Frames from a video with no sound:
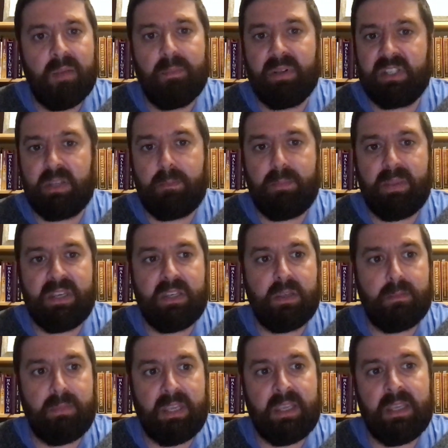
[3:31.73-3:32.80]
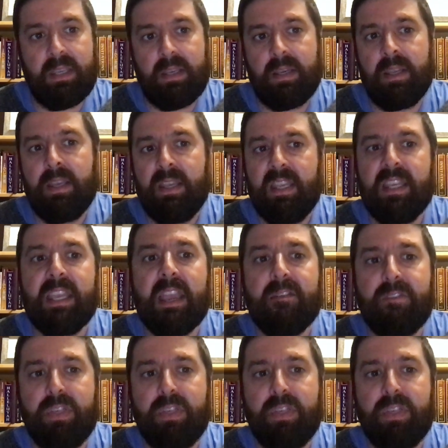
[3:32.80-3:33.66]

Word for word: but to Binyamin he gave